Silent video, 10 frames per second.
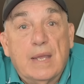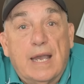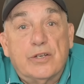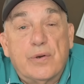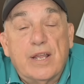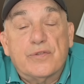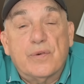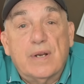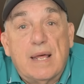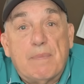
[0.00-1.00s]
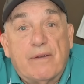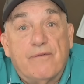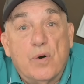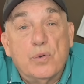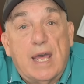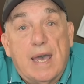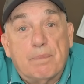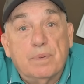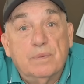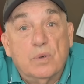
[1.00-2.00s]
I transfer it on my phone
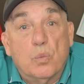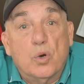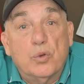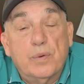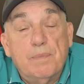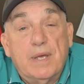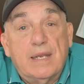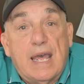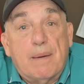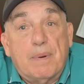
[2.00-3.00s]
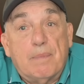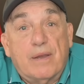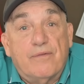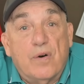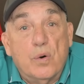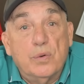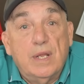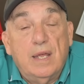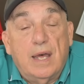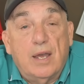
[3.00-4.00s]
app, the World Remit app on my phone.
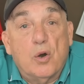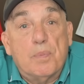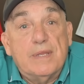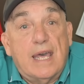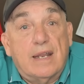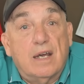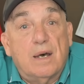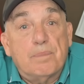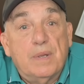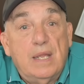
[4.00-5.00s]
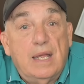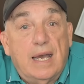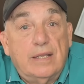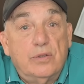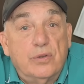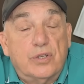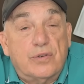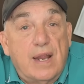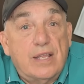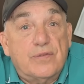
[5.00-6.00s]
I open that up, I do the
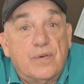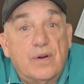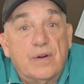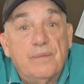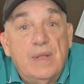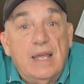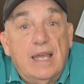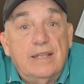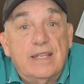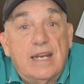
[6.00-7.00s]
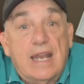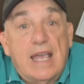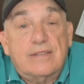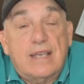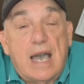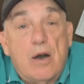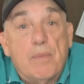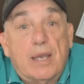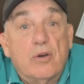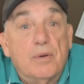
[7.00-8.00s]
transfer, and then it asks, how
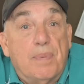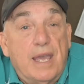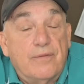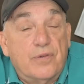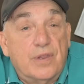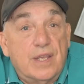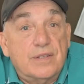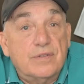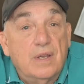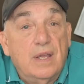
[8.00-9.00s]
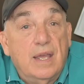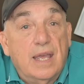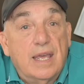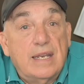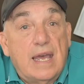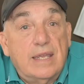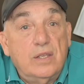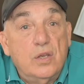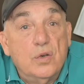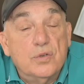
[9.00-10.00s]
am I going to pay for this? And I
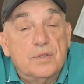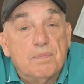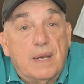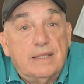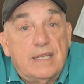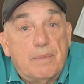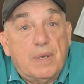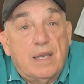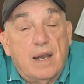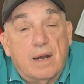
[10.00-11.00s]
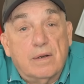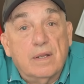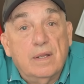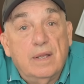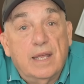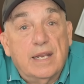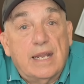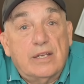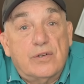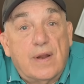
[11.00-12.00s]
use my debit card. And
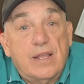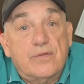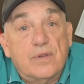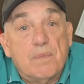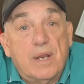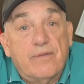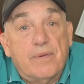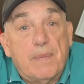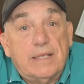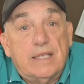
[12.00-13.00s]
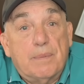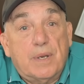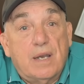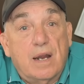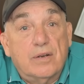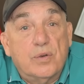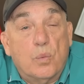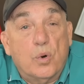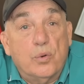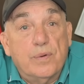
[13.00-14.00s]
I transfer the money from my debit card to
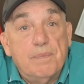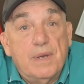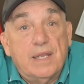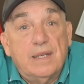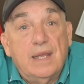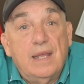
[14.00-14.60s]
World Remit.